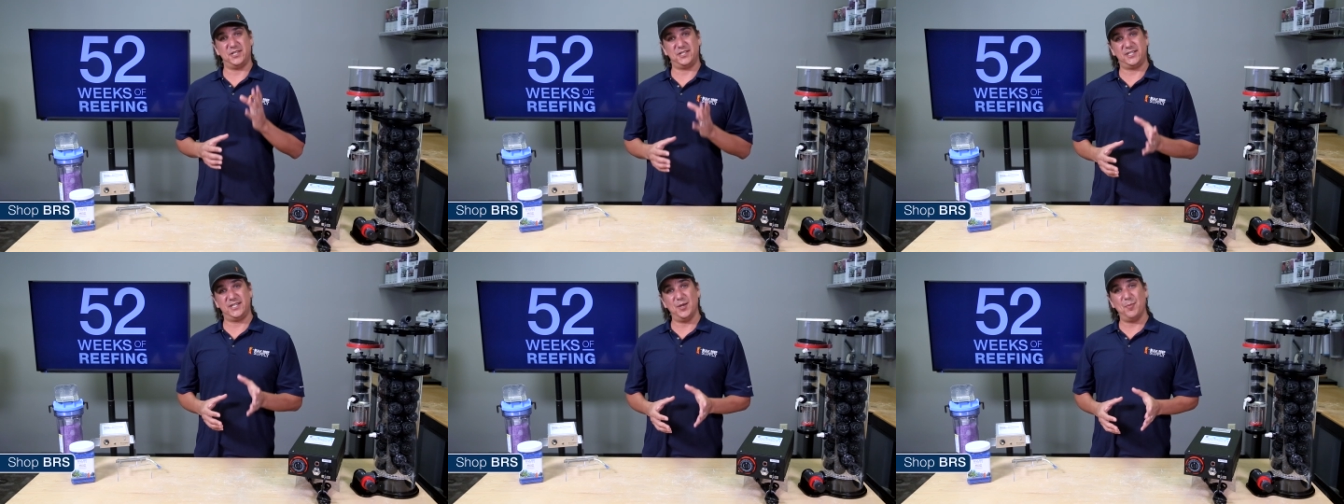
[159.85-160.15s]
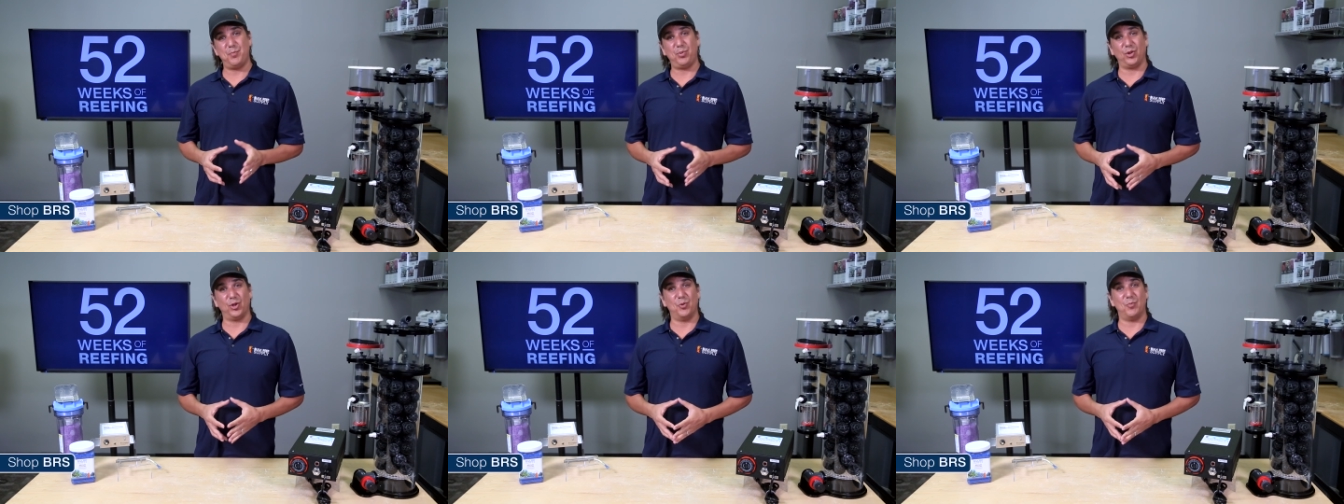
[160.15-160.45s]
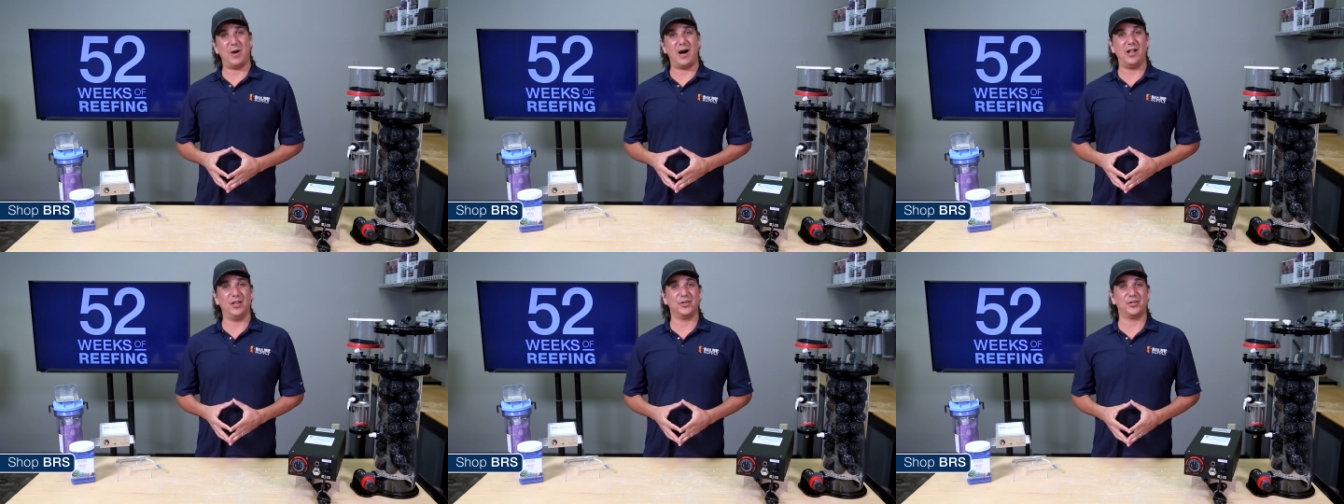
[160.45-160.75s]
simpler
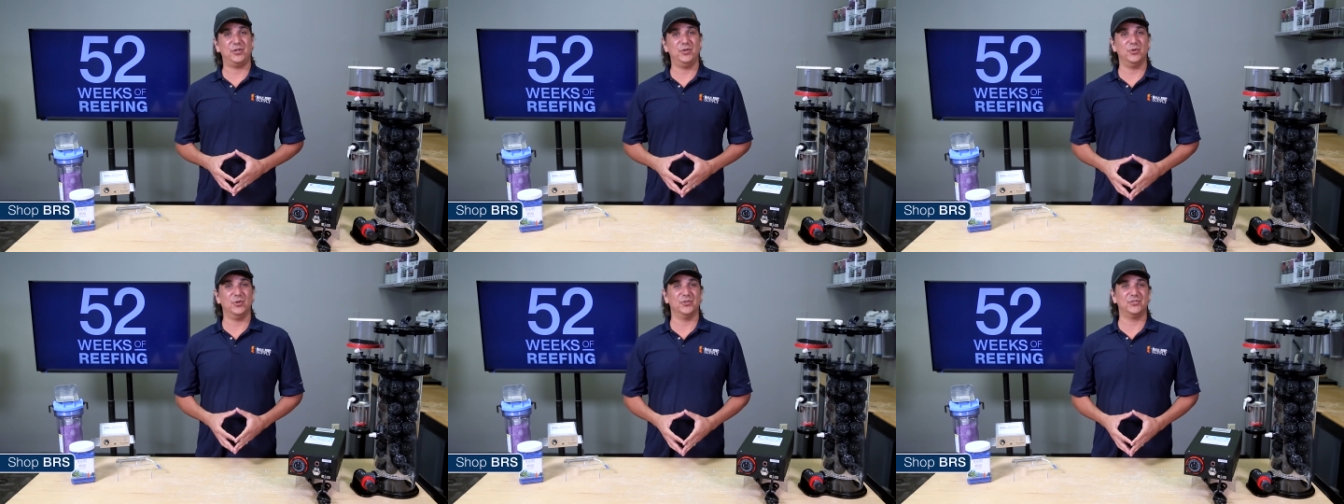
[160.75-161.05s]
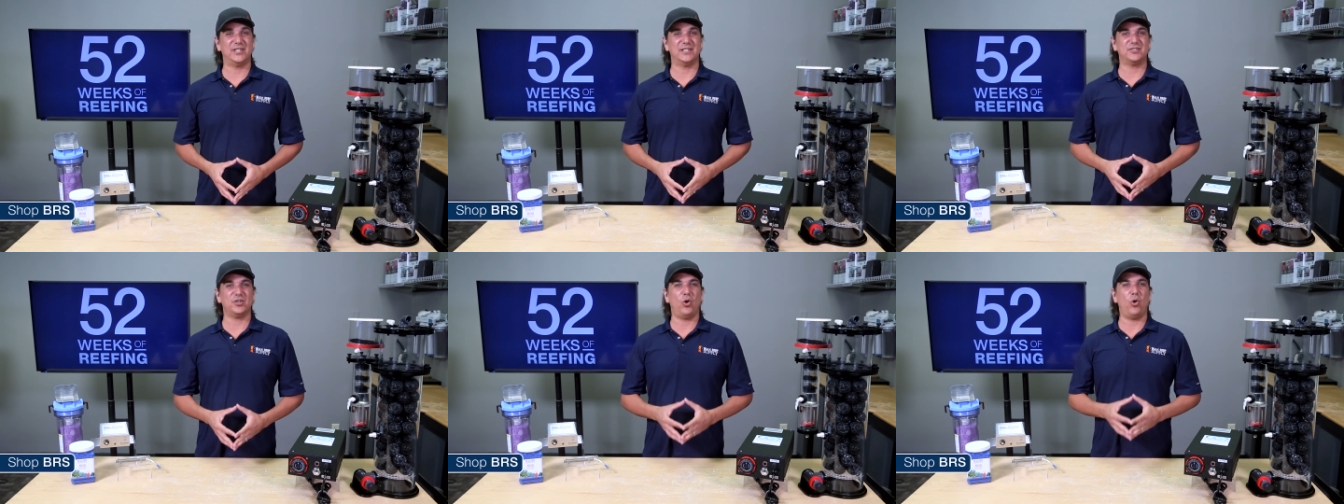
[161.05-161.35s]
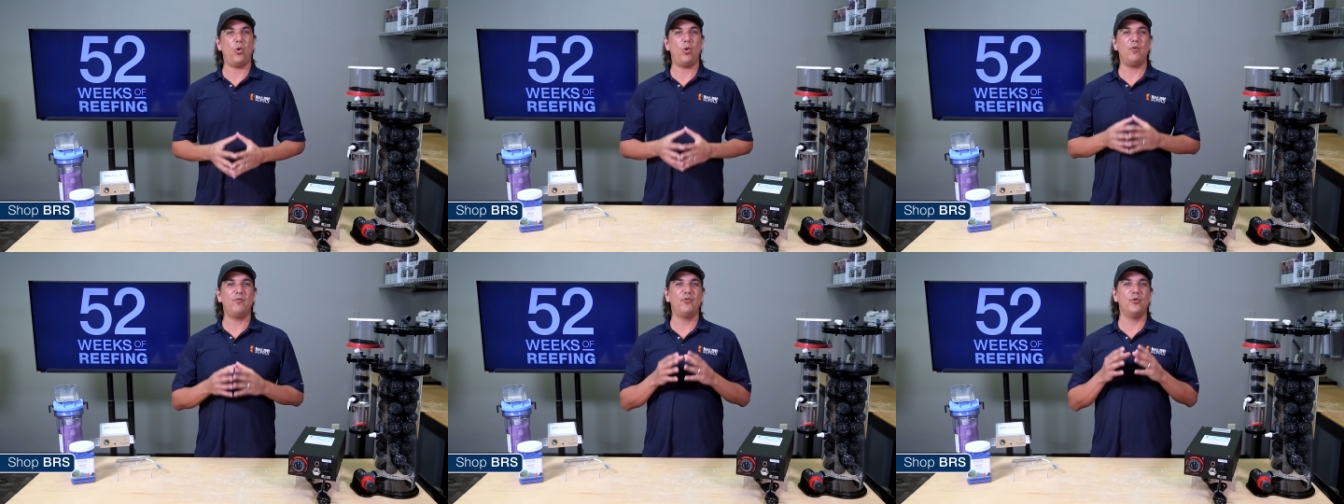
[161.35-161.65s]
molecules has a
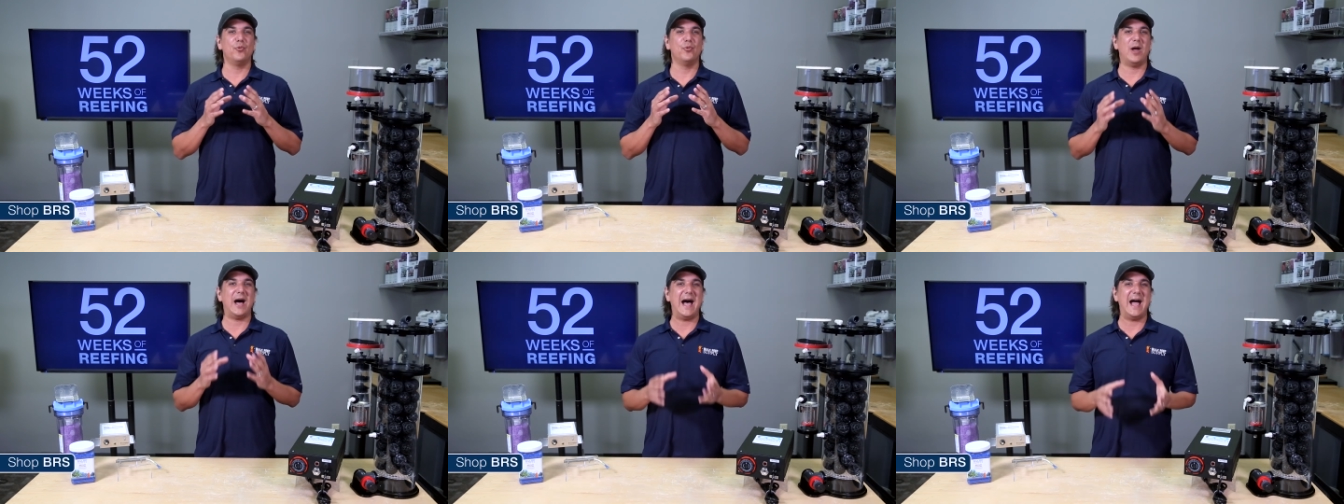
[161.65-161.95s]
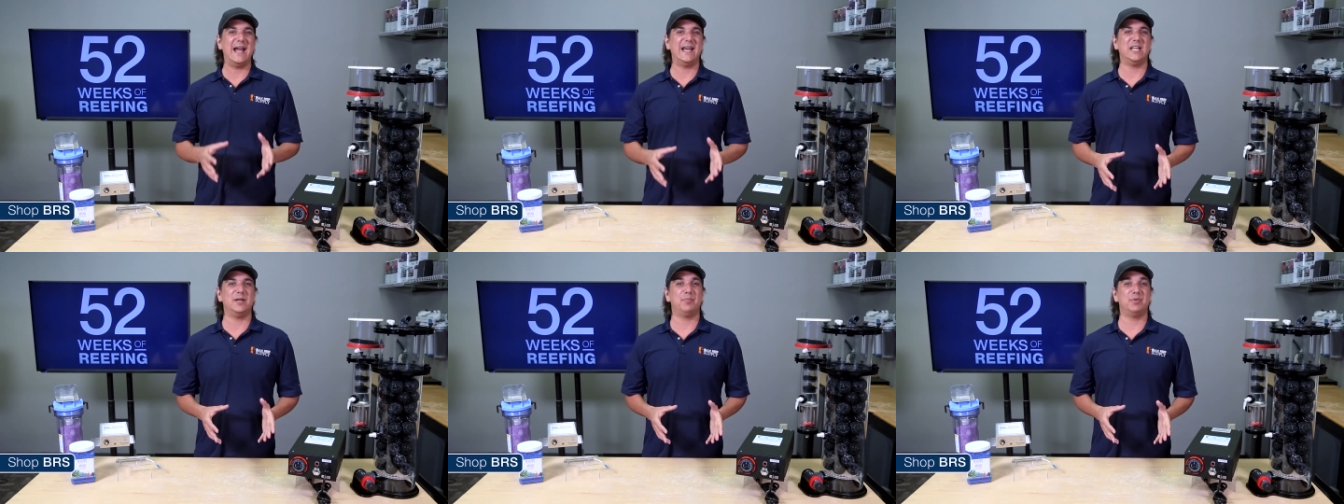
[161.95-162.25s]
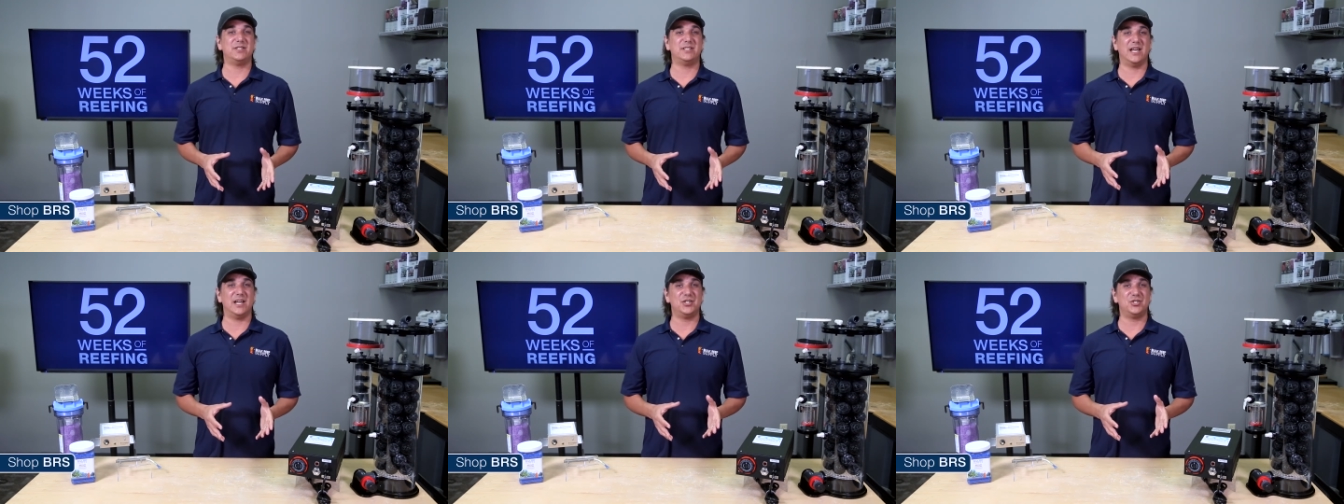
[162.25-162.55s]
whole variety of
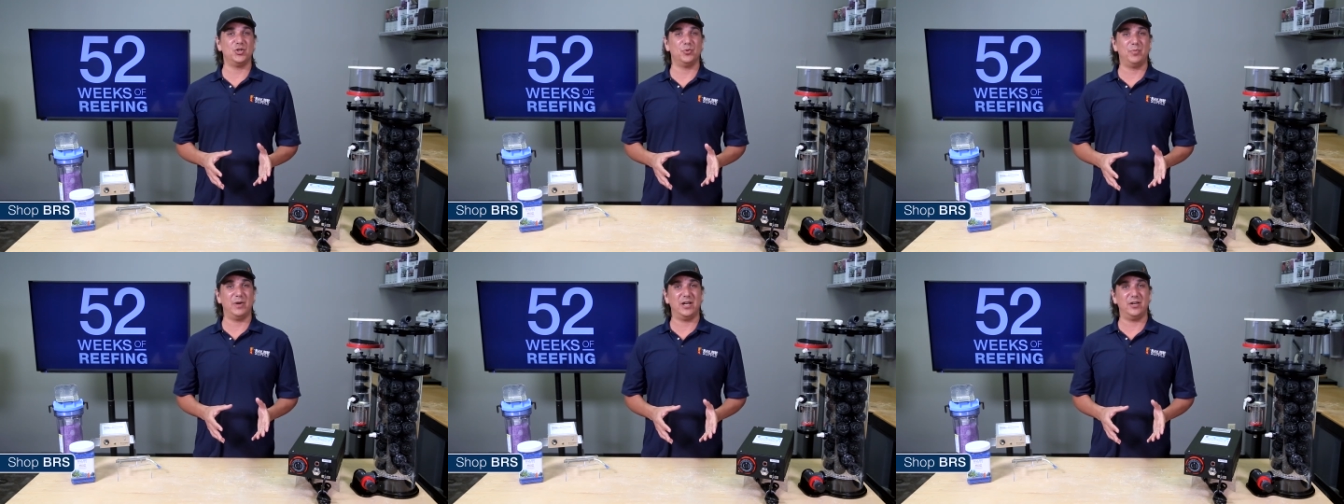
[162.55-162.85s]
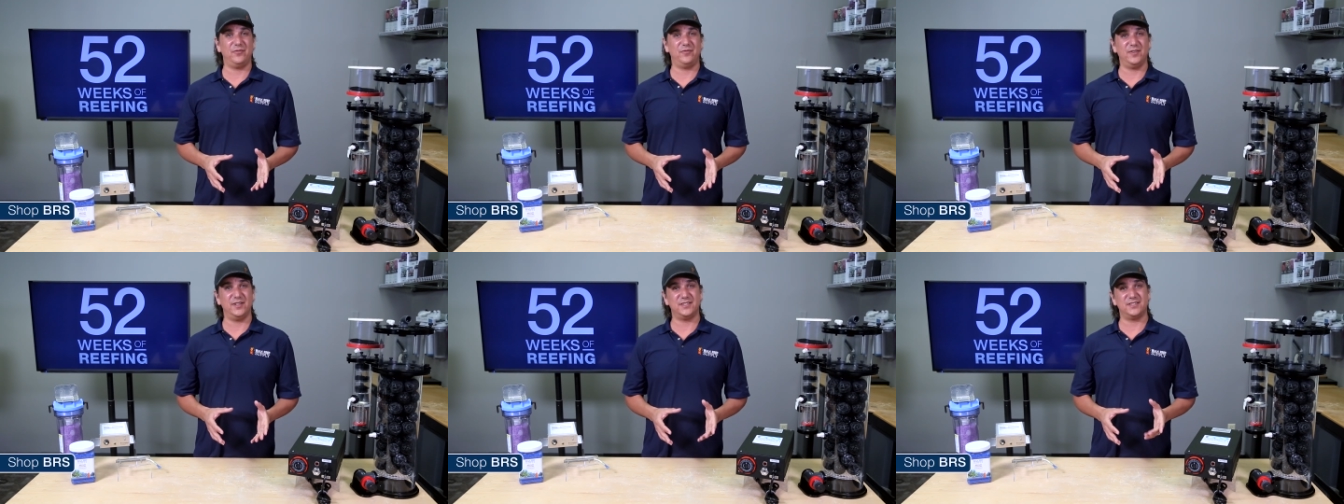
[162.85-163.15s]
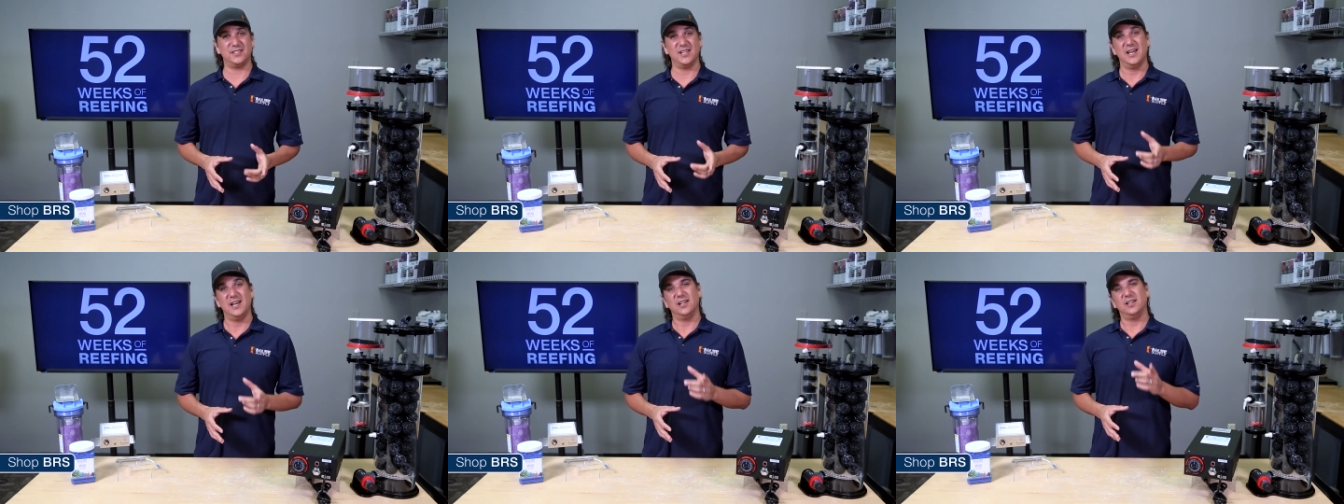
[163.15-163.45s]
potential
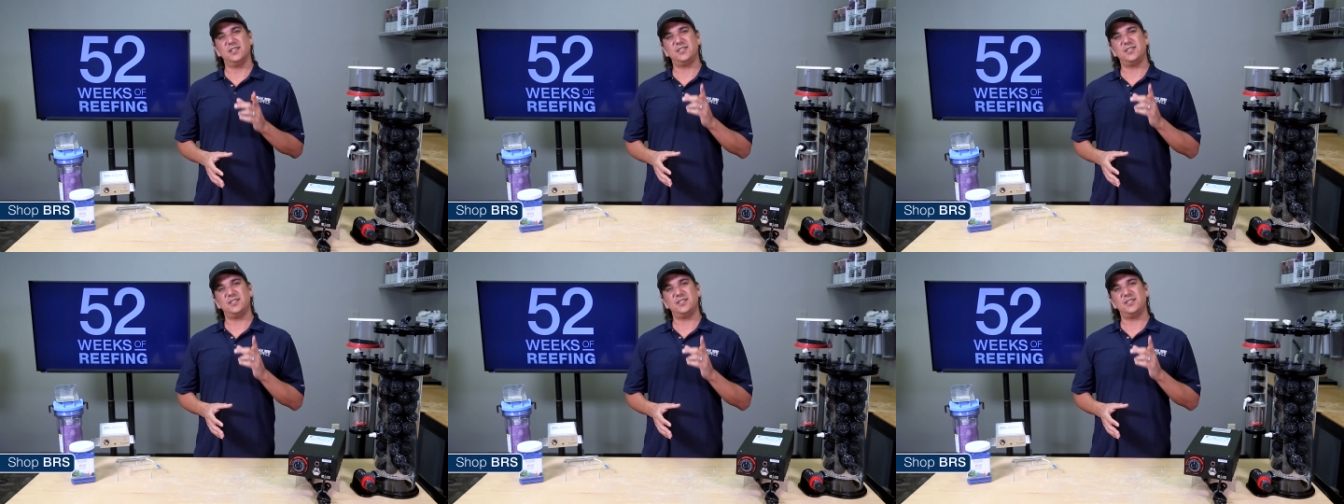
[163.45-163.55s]
benefits.